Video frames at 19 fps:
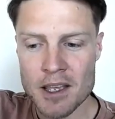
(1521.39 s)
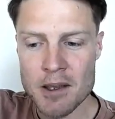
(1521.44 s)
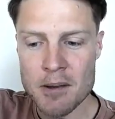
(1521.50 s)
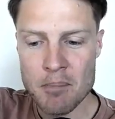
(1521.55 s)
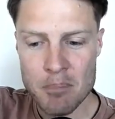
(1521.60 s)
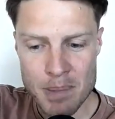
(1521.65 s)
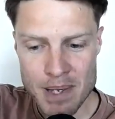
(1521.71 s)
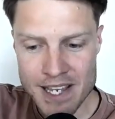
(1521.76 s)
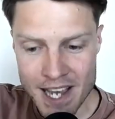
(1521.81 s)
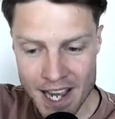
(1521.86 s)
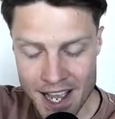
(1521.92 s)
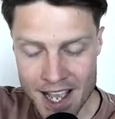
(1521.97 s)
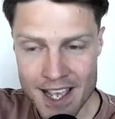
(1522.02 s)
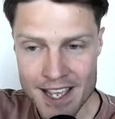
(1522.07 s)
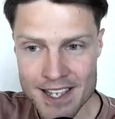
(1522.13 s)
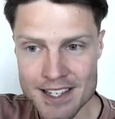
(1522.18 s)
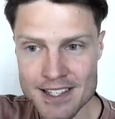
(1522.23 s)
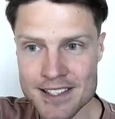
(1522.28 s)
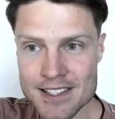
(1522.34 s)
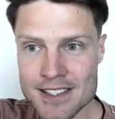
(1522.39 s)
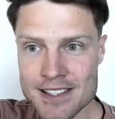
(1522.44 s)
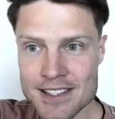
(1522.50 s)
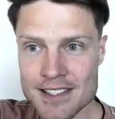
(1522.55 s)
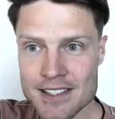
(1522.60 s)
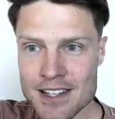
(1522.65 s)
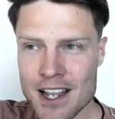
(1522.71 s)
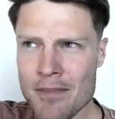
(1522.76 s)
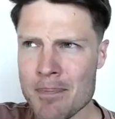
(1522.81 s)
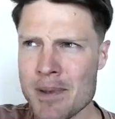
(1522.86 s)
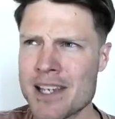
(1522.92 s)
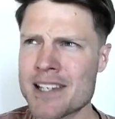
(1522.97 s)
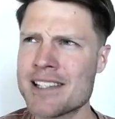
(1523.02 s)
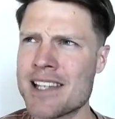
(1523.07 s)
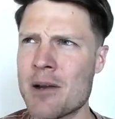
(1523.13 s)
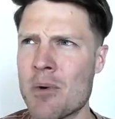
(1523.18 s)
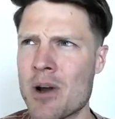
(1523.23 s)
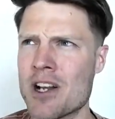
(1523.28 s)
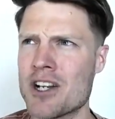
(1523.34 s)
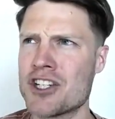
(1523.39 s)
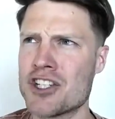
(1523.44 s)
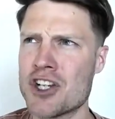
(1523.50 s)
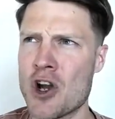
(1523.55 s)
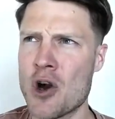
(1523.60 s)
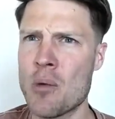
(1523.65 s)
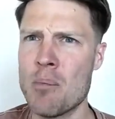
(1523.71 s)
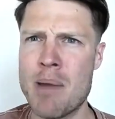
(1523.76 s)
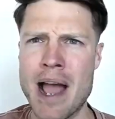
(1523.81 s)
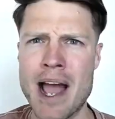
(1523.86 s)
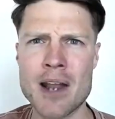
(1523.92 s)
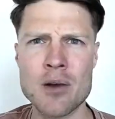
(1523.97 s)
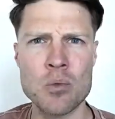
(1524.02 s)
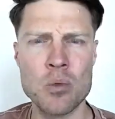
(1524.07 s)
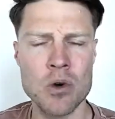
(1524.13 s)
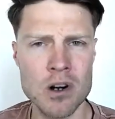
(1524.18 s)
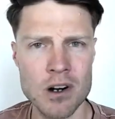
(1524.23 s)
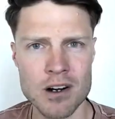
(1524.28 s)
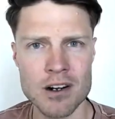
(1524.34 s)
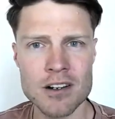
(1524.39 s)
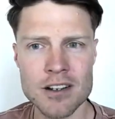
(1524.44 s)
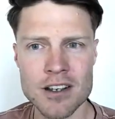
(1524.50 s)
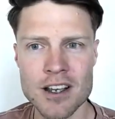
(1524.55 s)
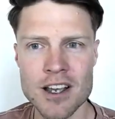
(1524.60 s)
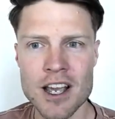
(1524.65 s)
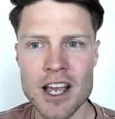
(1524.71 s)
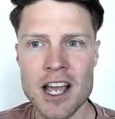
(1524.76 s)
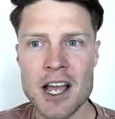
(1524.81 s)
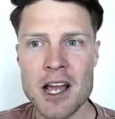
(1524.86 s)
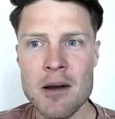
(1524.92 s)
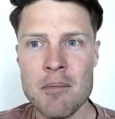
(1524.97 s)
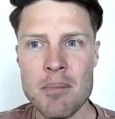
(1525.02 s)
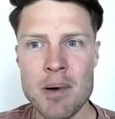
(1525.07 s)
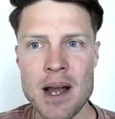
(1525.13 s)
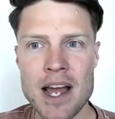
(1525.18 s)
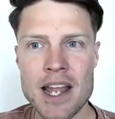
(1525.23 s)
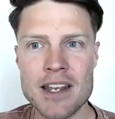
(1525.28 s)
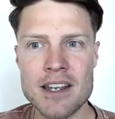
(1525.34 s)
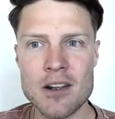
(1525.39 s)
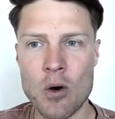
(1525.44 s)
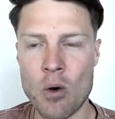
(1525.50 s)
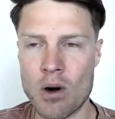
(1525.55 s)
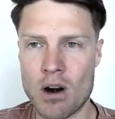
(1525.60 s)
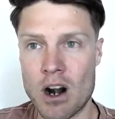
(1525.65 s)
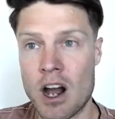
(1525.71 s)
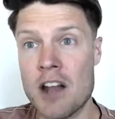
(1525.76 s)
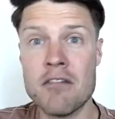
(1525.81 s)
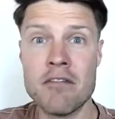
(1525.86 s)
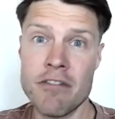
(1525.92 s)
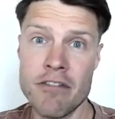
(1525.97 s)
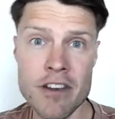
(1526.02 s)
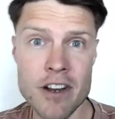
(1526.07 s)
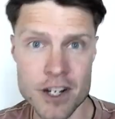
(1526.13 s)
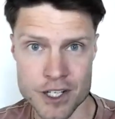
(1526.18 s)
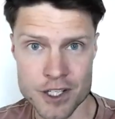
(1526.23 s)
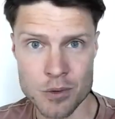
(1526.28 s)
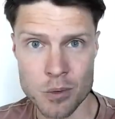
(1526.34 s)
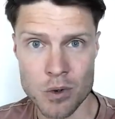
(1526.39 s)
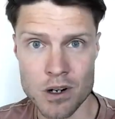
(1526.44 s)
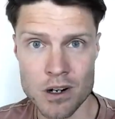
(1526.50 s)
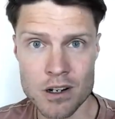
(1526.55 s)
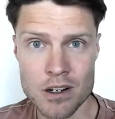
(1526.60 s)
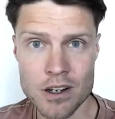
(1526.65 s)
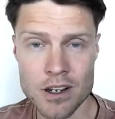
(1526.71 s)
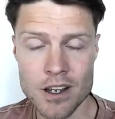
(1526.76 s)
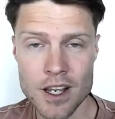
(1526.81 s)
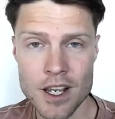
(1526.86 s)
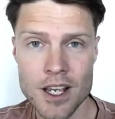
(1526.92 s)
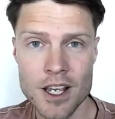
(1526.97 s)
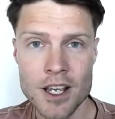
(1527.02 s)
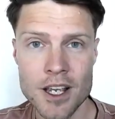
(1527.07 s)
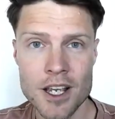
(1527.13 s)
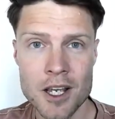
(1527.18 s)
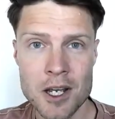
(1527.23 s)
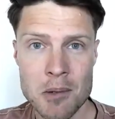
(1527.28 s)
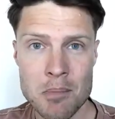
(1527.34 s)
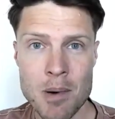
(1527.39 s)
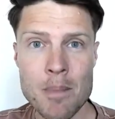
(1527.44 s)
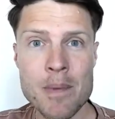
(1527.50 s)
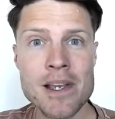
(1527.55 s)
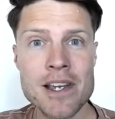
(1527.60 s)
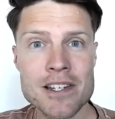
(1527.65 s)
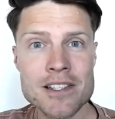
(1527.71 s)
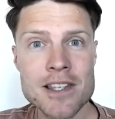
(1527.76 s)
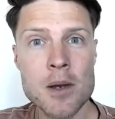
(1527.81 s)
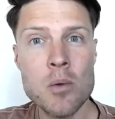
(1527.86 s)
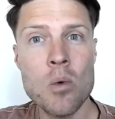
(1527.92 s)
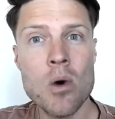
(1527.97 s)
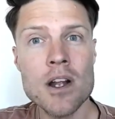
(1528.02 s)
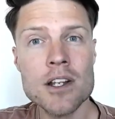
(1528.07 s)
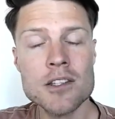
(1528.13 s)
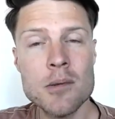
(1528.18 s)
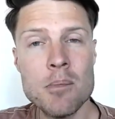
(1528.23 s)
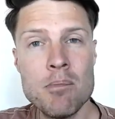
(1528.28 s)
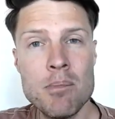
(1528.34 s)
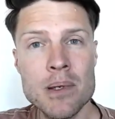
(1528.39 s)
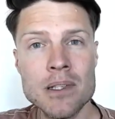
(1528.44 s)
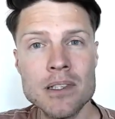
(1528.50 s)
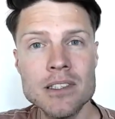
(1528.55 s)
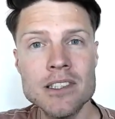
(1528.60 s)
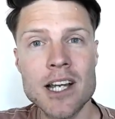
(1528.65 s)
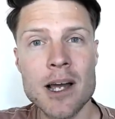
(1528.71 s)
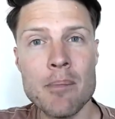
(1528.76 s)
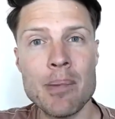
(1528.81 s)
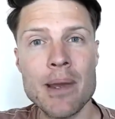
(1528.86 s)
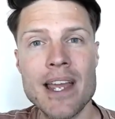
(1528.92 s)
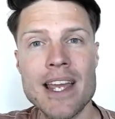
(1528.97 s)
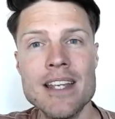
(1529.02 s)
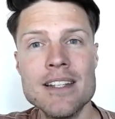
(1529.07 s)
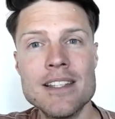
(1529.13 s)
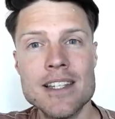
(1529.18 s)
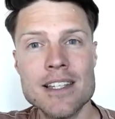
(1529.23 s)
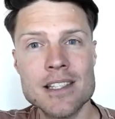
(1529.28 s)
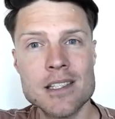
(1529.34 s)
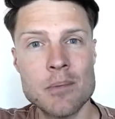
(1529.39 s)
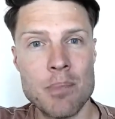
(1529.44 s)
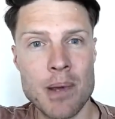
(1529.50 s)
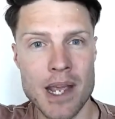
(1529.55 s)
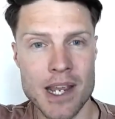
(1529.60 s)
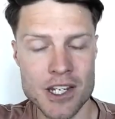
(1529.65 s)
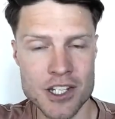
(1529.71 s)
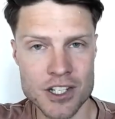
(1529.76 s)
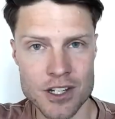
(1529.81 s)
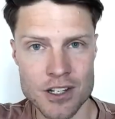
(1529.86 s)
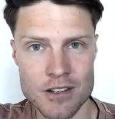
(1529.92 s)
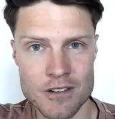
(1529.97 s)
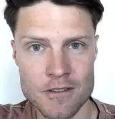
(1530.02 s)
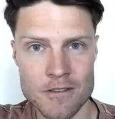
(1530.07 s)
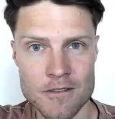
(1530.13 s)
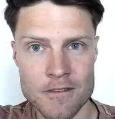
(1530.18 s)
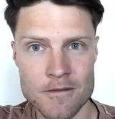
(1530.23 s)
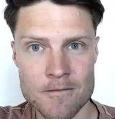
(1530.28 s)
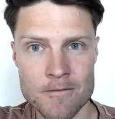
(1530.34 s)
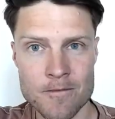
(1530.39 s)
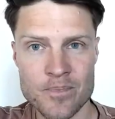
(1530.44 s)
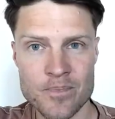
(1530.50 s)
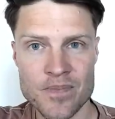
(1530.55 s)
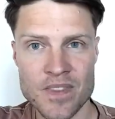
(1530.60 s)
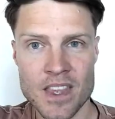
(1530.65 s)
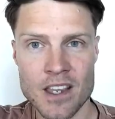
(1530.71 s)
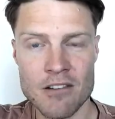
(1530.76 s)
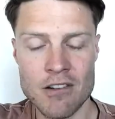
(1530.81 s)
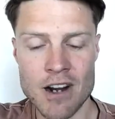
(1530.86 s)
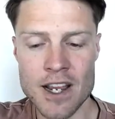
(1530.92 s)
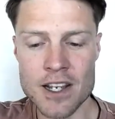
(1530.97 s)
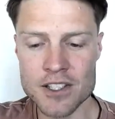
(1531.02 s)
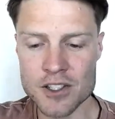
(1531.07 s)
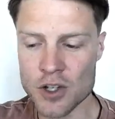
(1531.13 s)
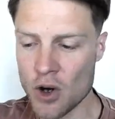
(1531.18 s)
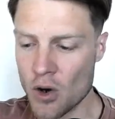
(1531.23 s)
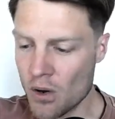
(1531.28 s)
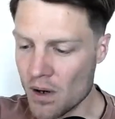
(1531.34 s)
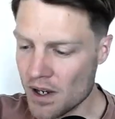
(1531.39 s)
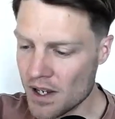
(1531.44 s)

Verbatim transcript: because, not because they want to show bad work, but, or unfinished work, but because they want to build up anticipation, right? So